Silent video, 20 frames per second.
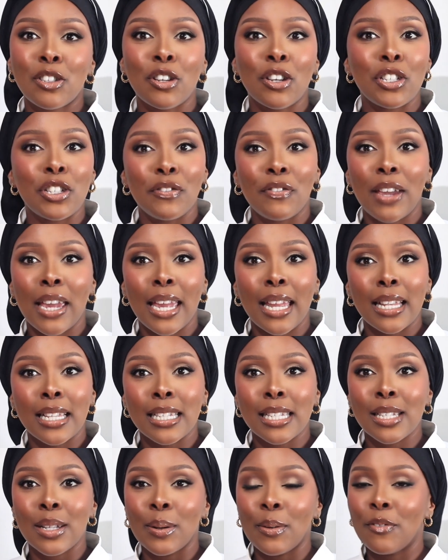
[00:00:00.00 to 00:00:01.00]
church
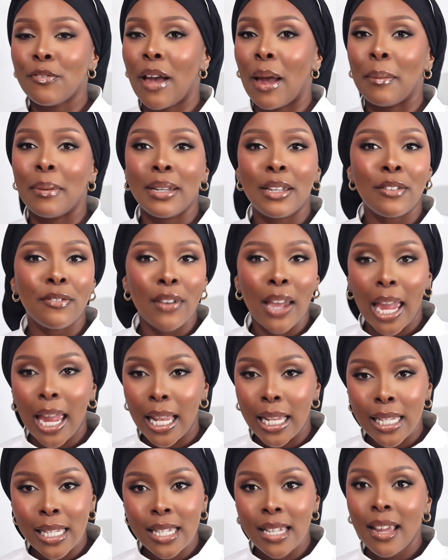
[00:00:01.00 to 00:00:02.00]
events, or family
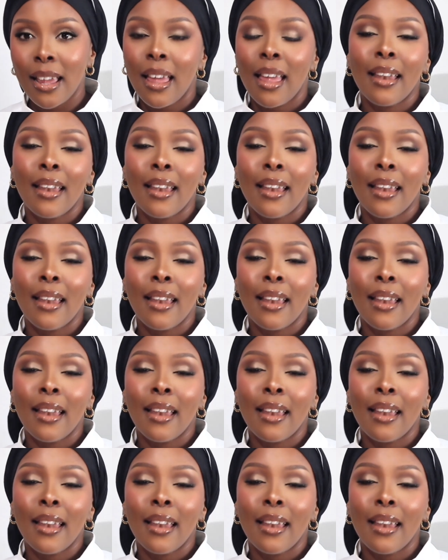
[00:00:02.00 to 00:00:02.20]
events.